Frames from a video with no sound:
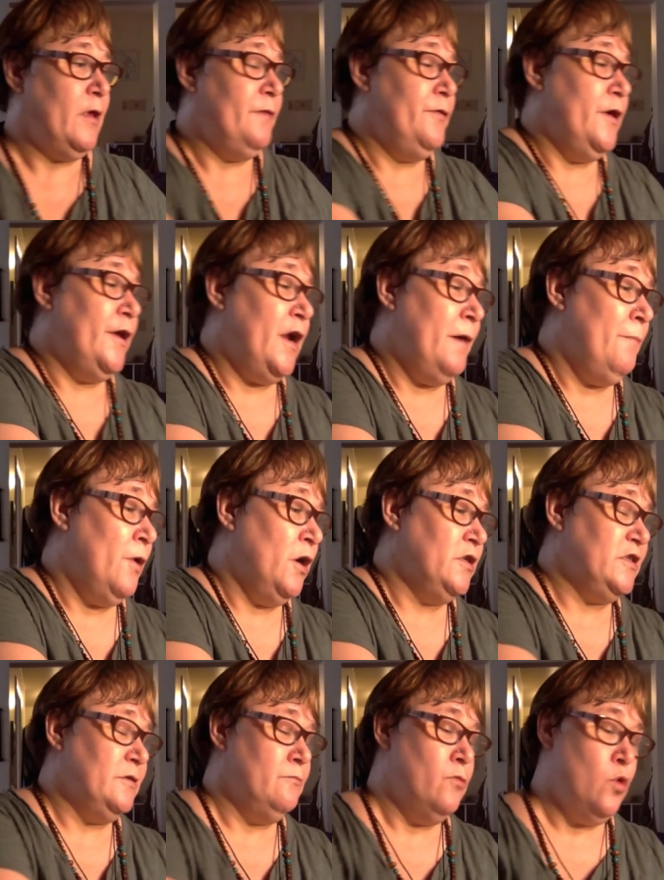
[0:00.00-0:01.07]
And then I bought
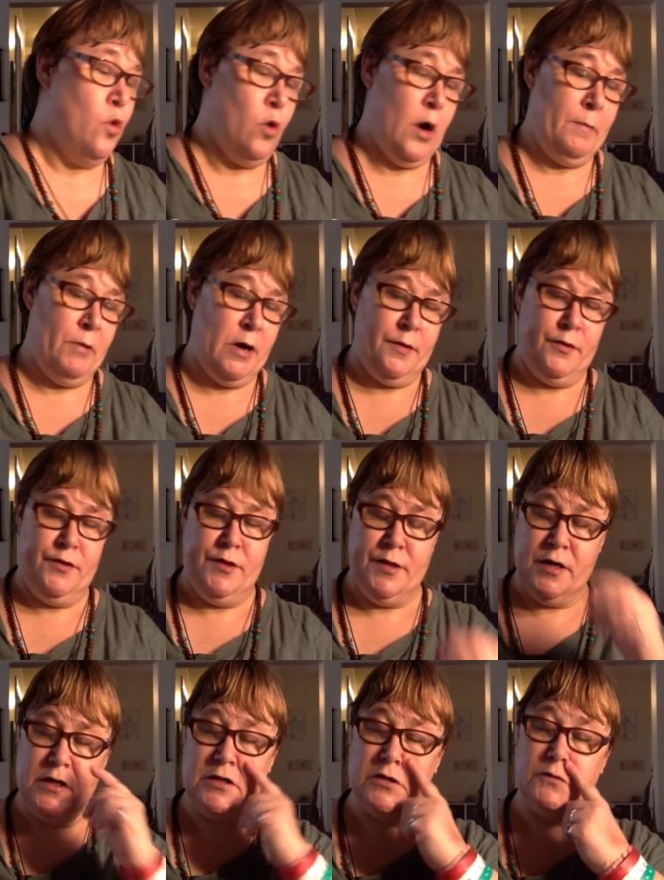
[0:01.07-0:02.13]
some more. I bought
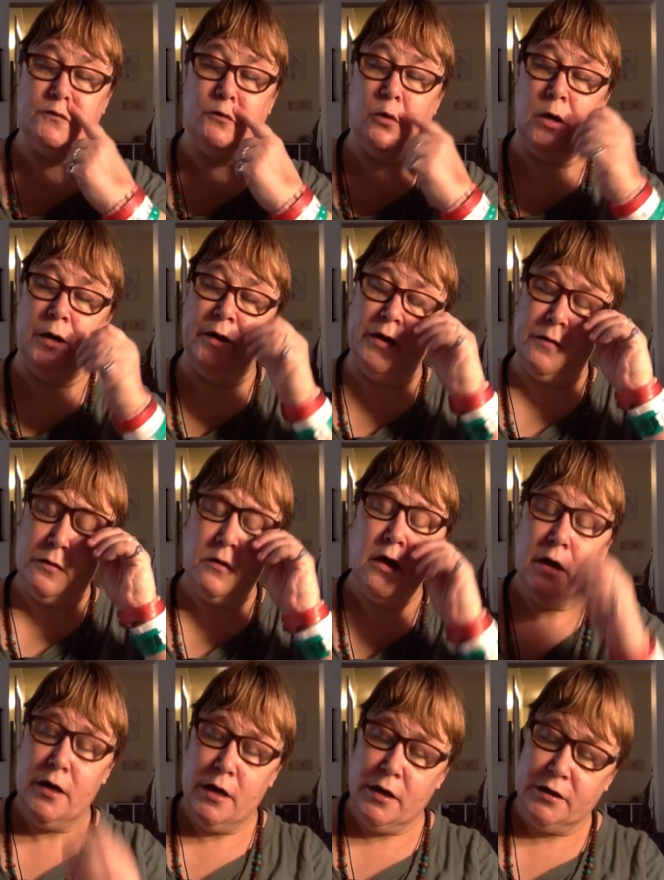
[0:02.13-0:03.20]
this one,
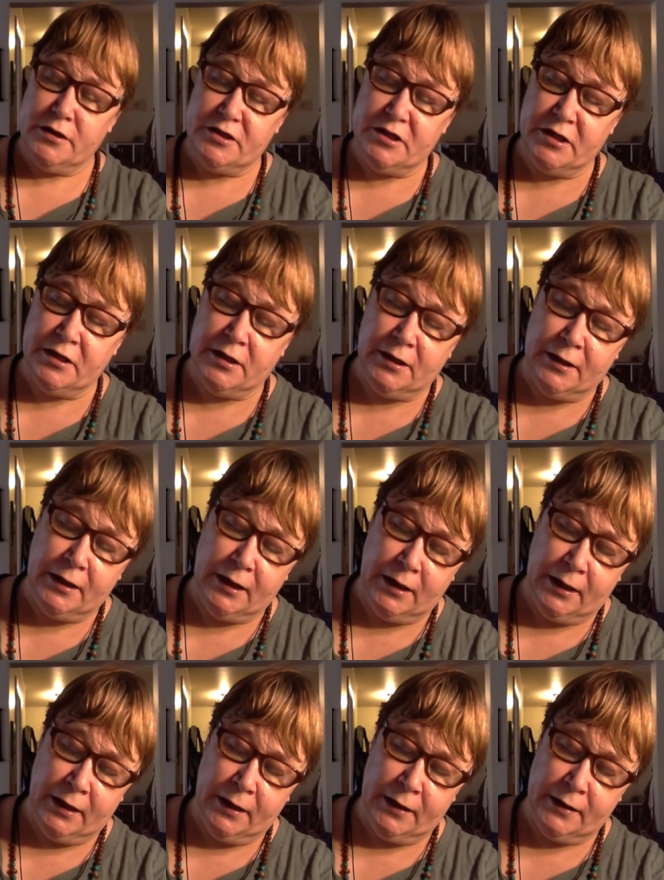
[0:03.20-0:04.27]
Tiddly
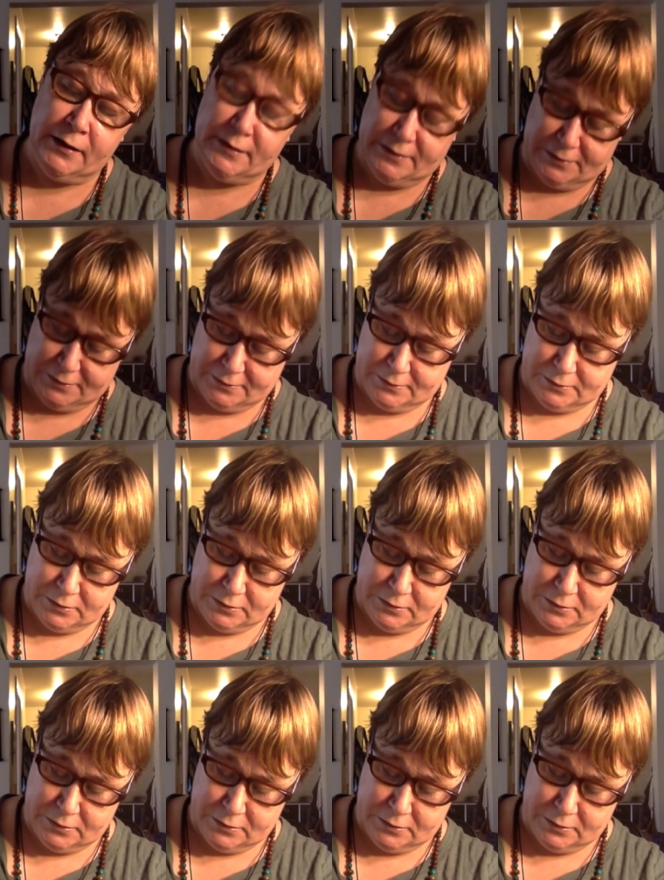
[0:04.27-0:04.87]
Inks.